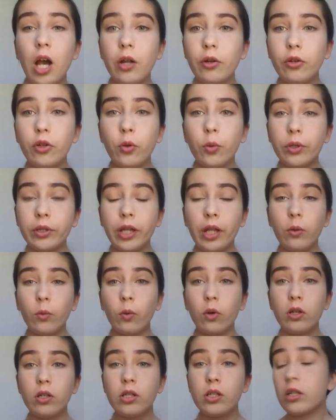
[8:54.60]
I don't know what that
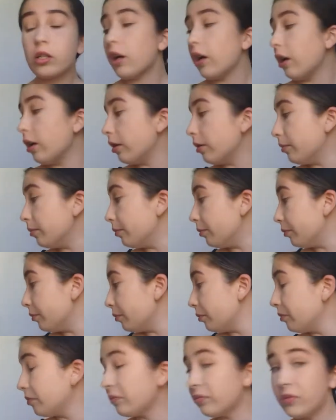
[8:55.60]
was.
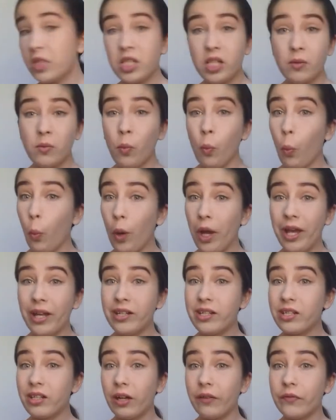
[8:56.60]
Some
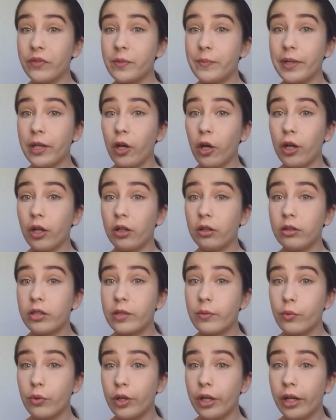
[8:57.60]
weird stuff has been going on
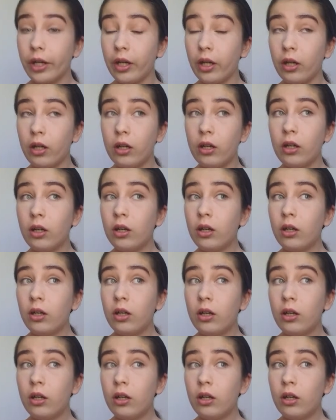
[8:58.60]
this morning.
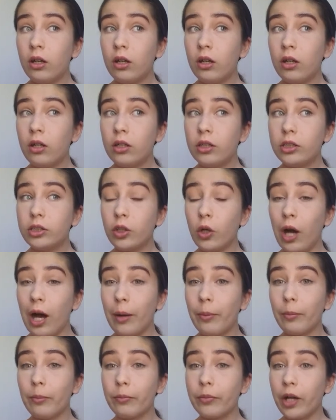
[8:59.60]
So
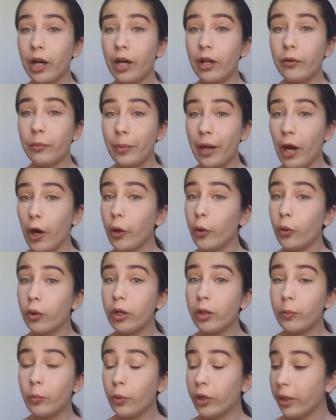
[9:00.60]
I'm kind of
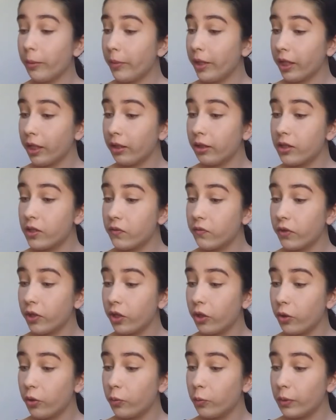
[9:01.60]
paranoid when I'm making this
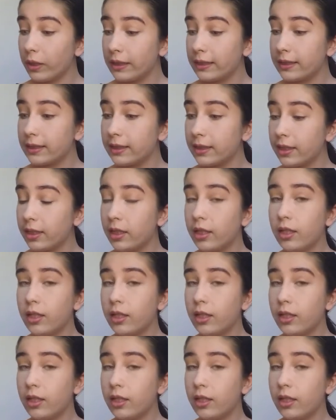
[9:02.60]
video, but...